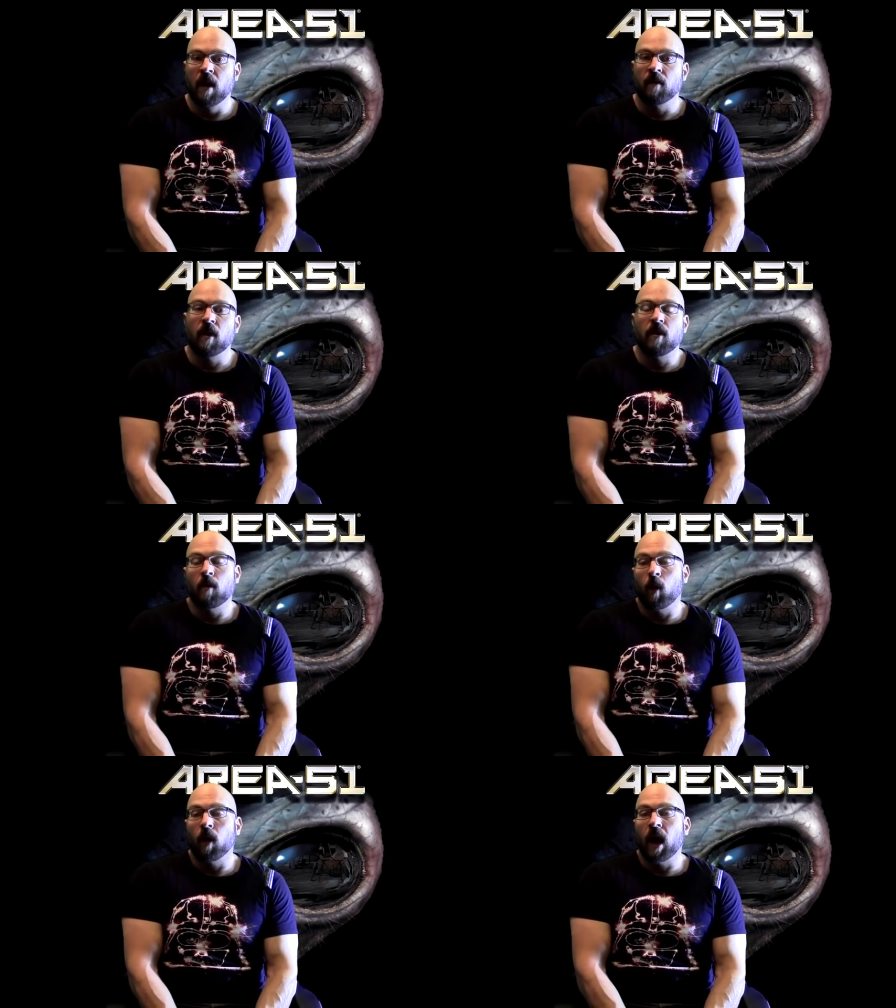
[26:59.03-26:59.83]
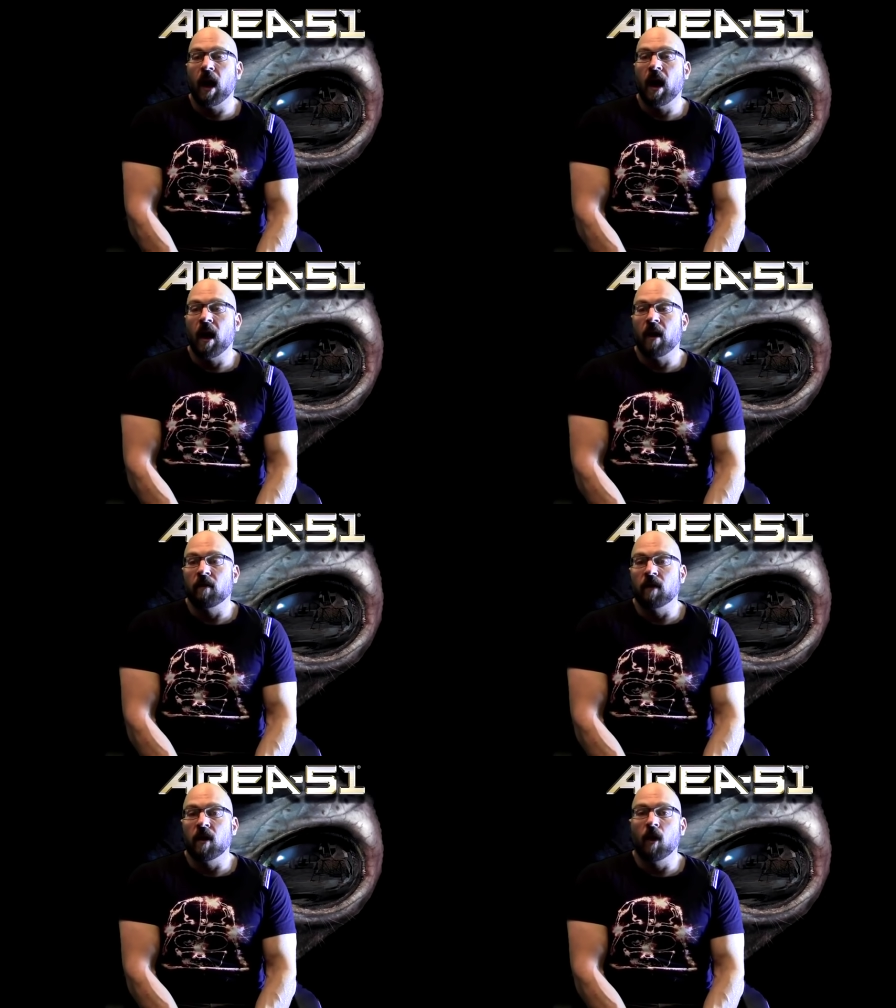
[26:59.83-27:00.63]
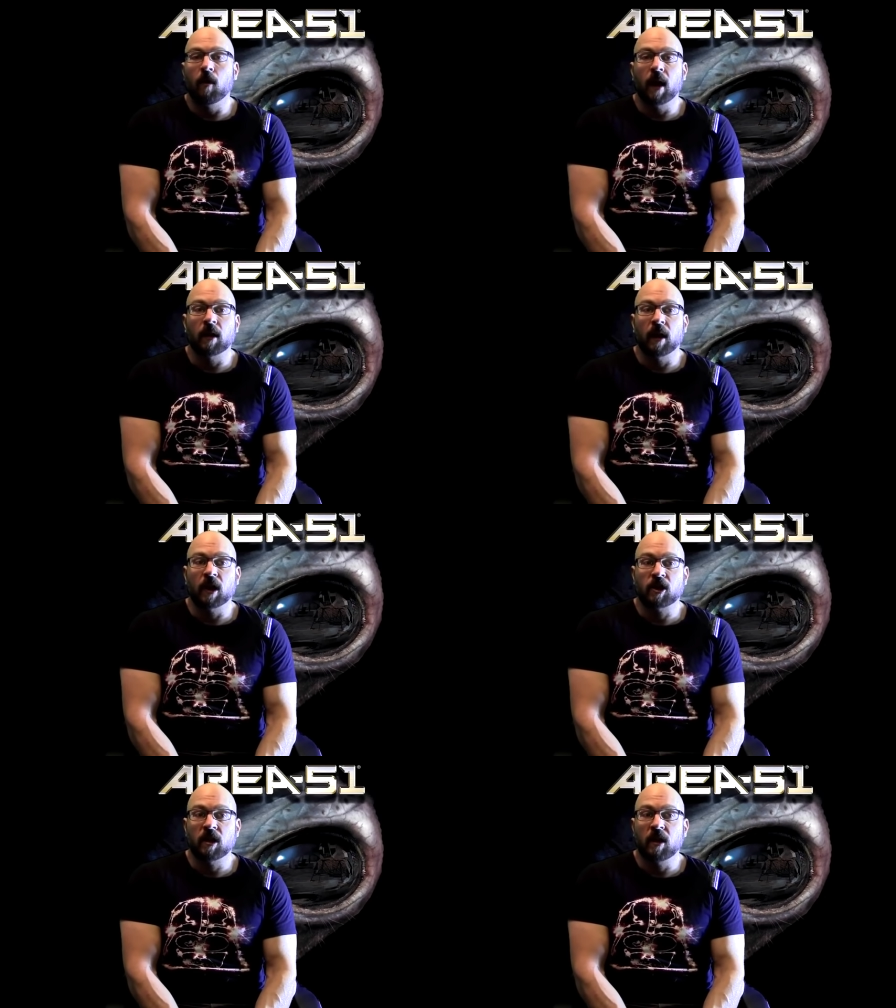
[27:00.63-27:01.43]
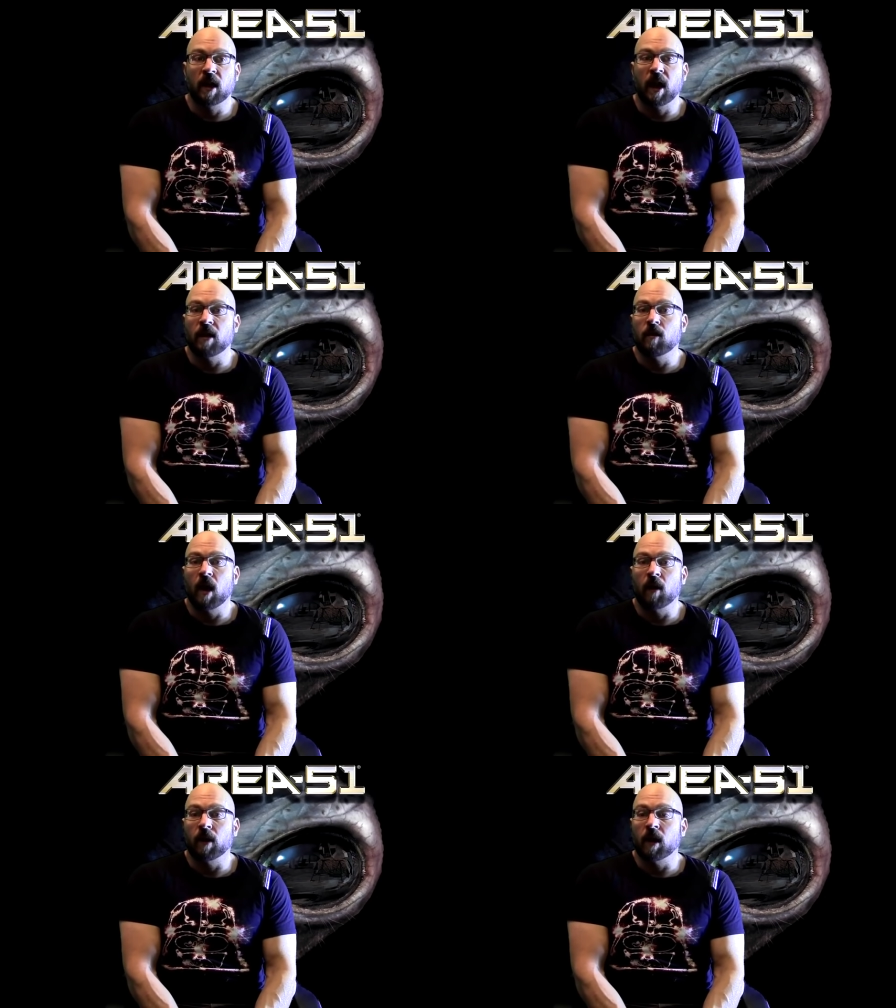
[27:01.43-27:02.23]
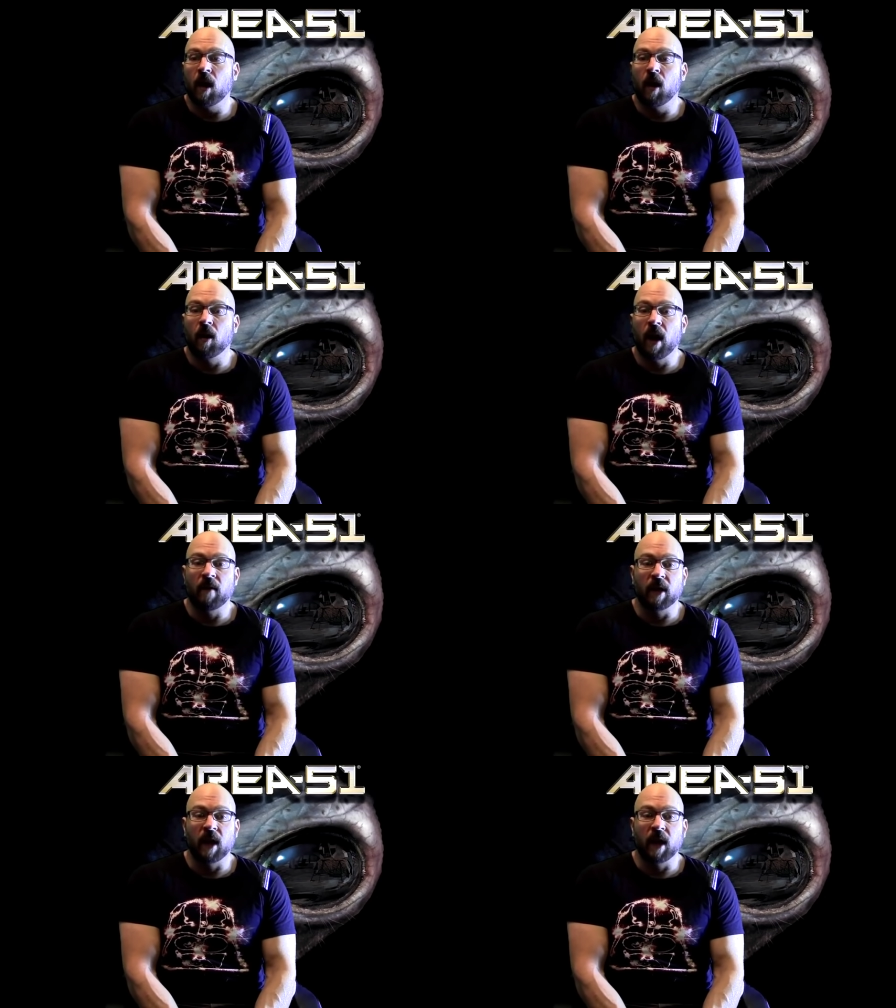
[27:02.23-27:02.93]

Furthermore, I have no recollection, and I do not recall having